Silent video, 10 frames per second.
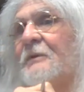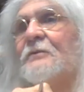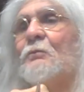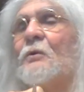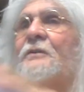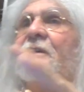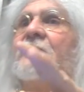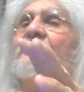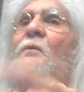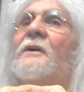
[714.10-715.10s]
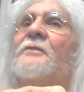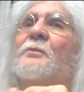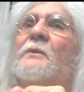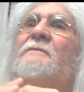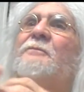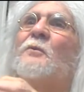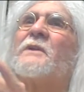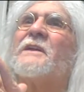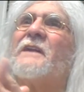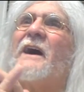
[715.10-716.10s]
pin worthy of what
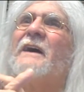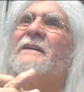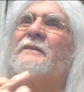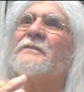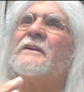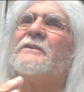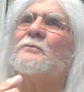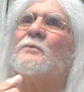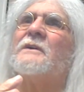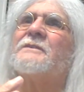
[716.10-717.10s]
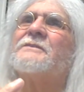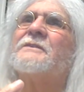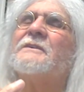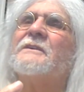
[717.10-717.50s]
349 I think it was